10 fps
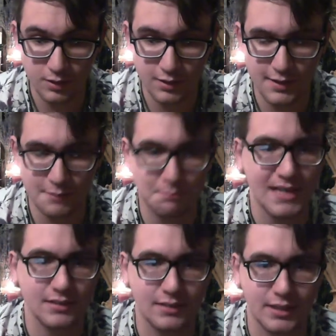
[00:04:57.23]
and
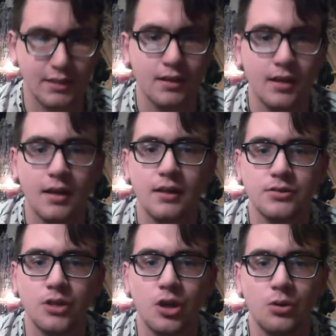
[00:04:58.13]
basically,
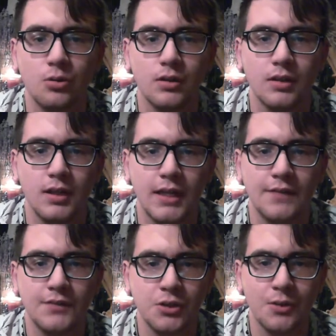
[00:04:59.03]
so
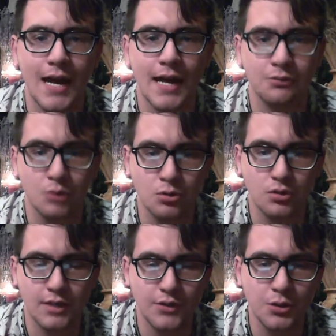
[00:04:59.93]
if you
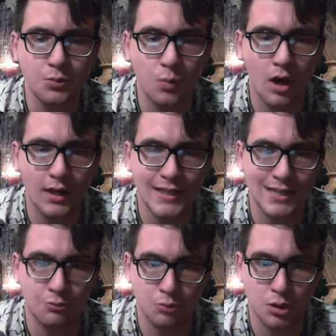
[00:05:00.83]

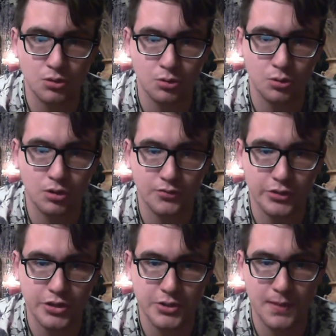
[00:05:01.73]
needed rose quartz
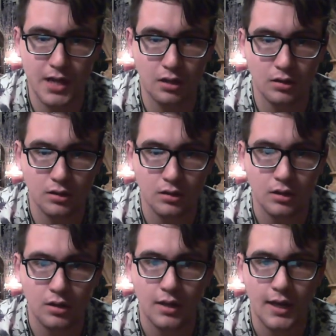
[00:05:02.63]
for a spell
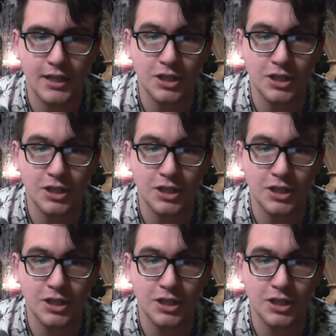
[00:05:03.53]
and you